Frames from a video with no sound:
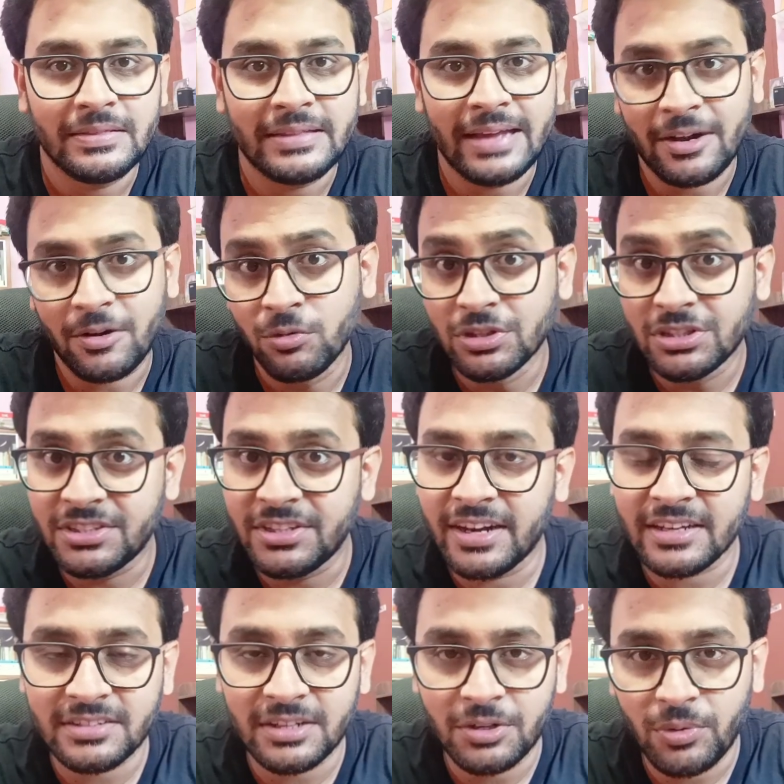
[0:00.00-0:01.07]
that which
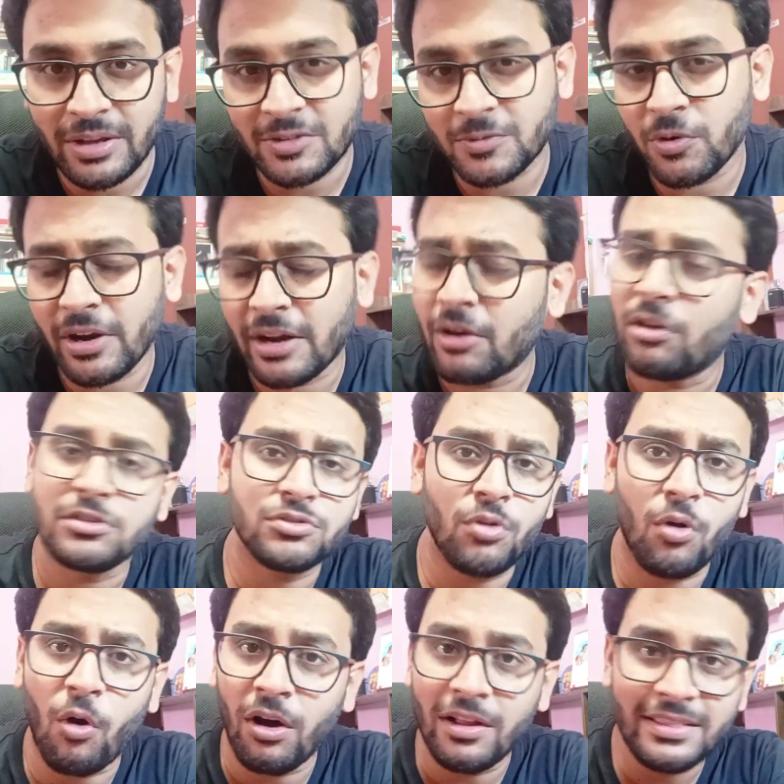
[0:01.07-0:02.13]
direction to explore and
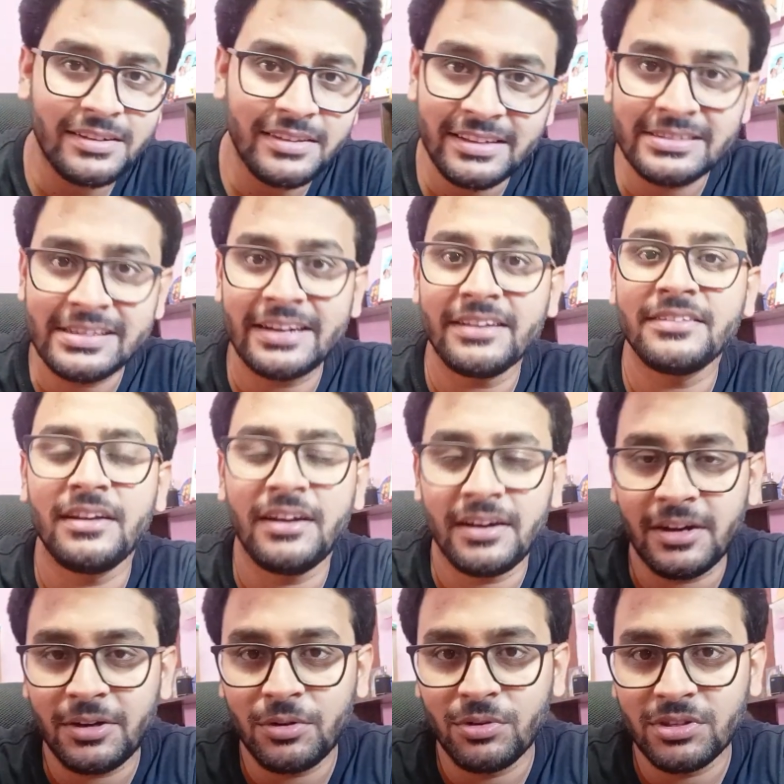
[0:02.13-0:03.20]
also all the things that is
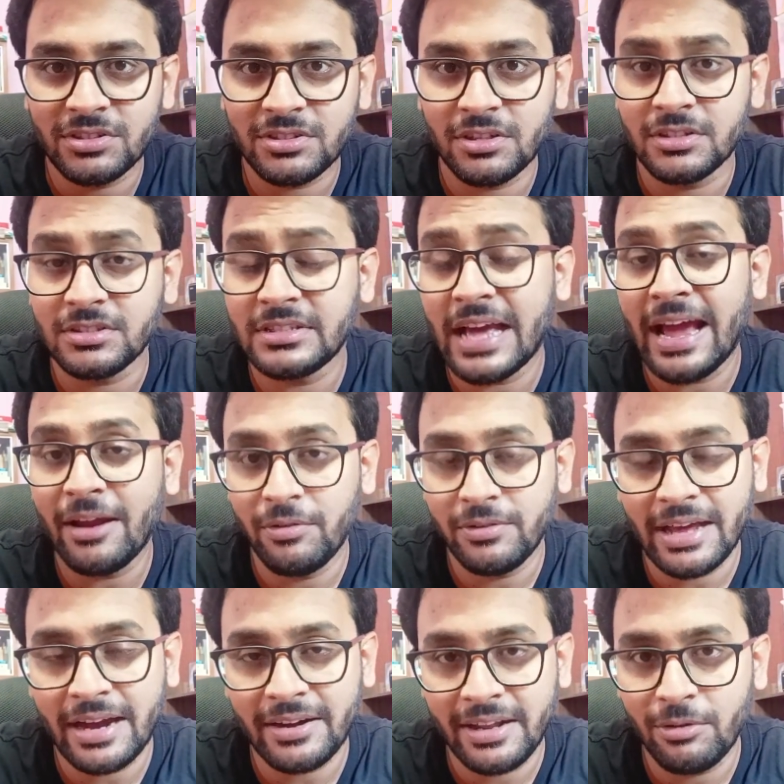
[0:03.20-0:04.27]
related to research
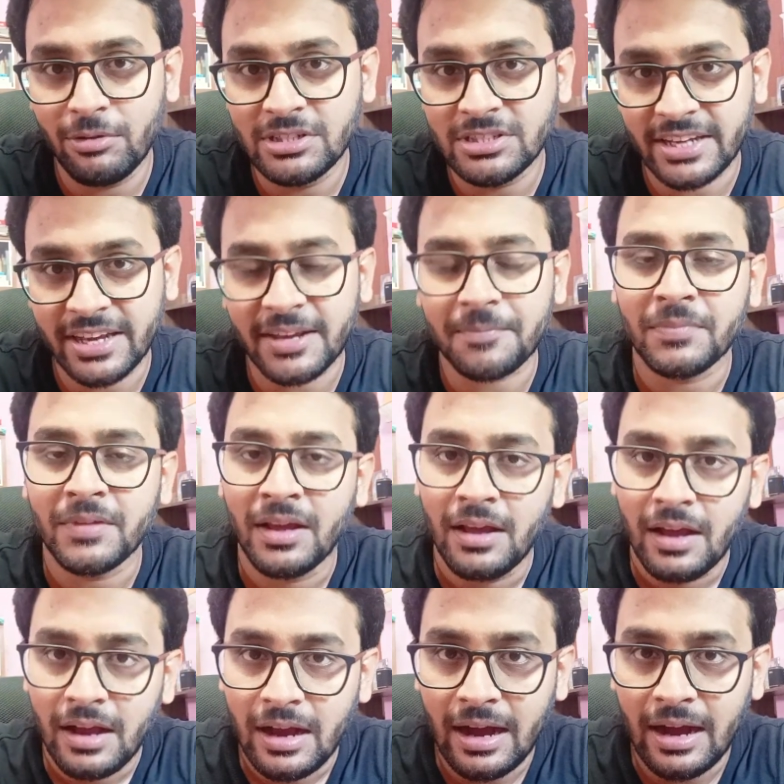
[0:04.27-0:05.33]
that, that they will check
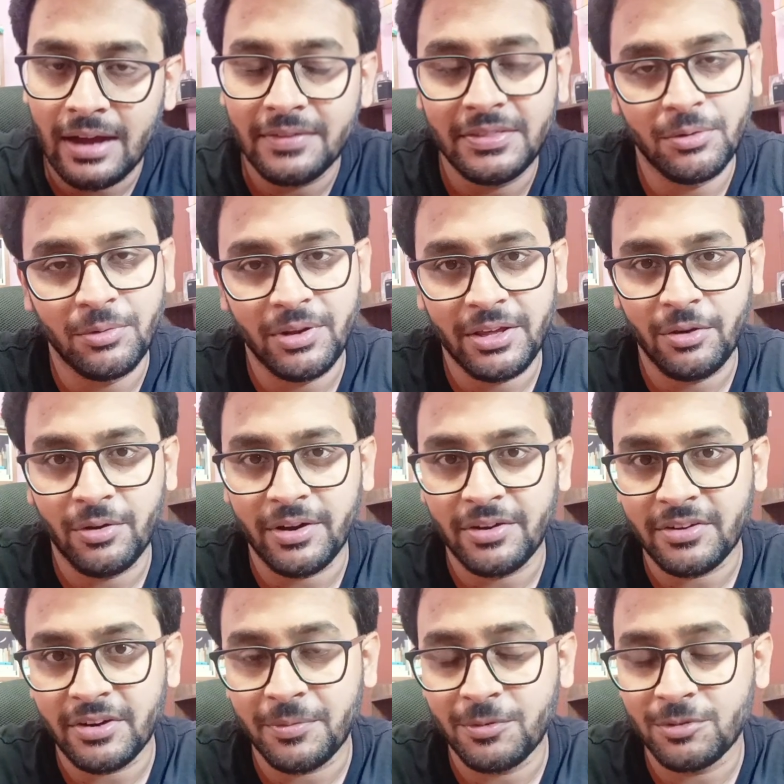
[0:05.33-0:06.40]
uh, during your
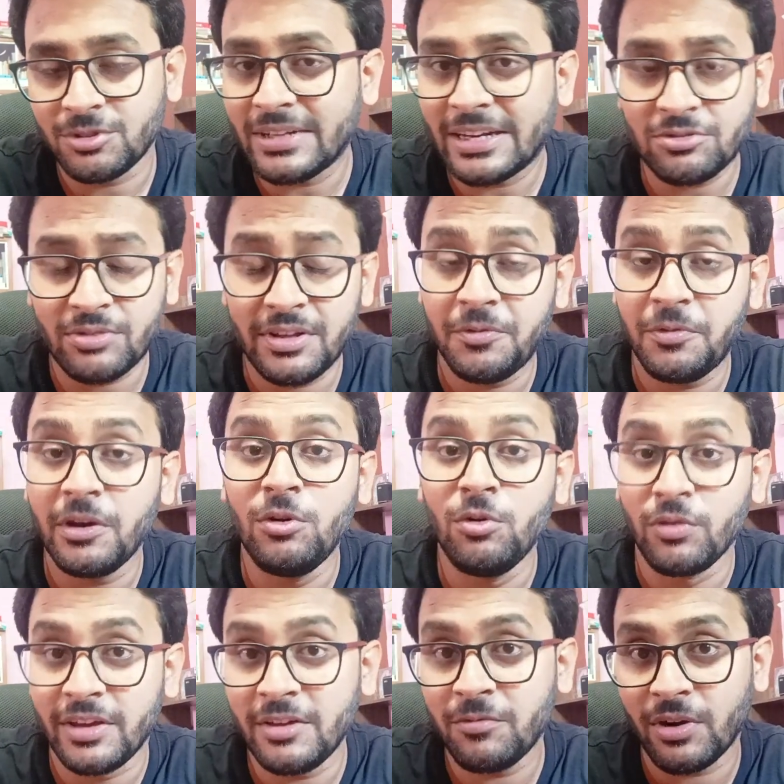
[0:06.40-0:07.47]
interview so that's why if you're
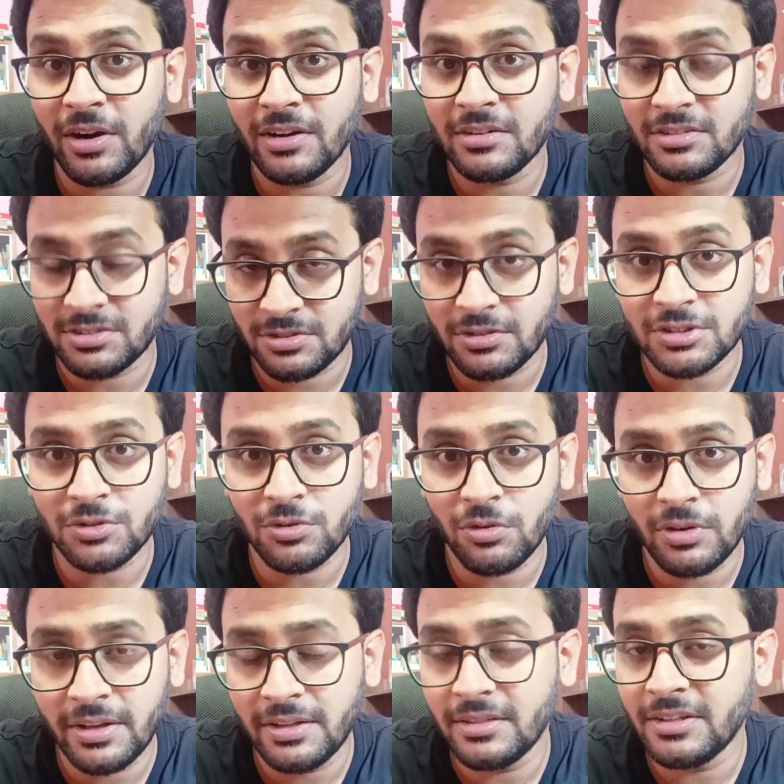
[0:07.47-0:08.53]
looking for a research
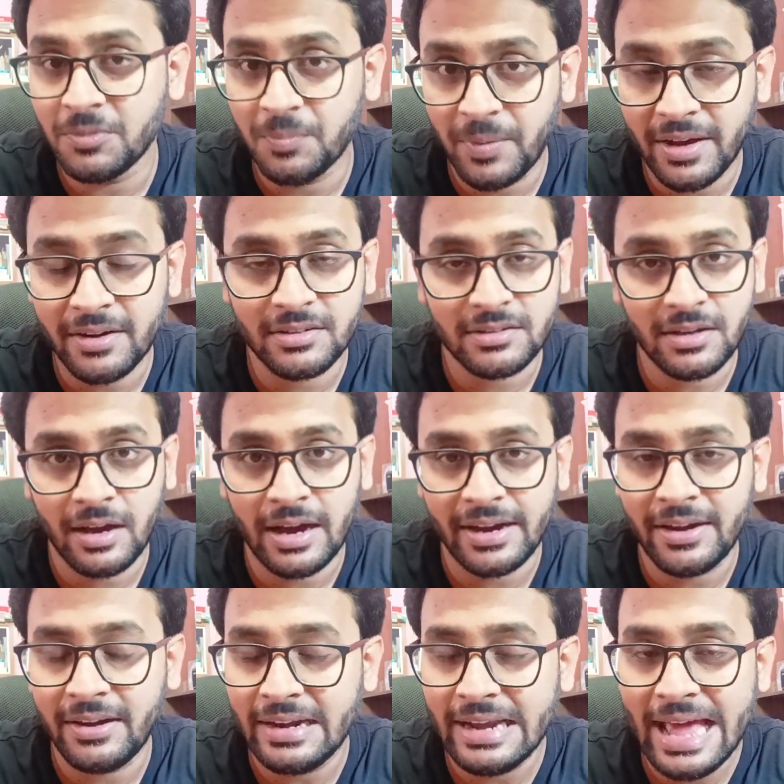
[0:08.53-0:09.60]
role in these big
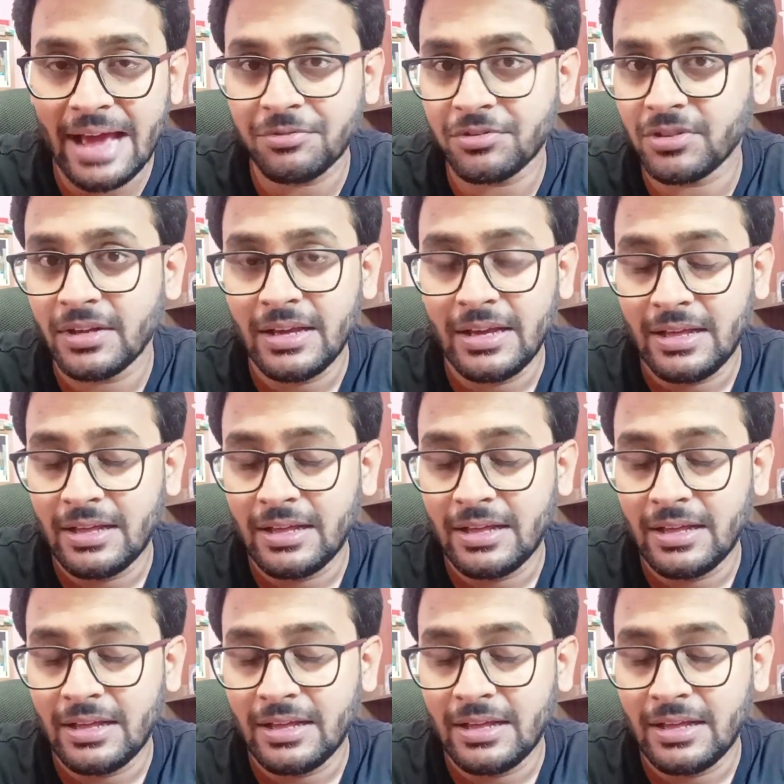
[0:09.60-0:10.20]
r&d labs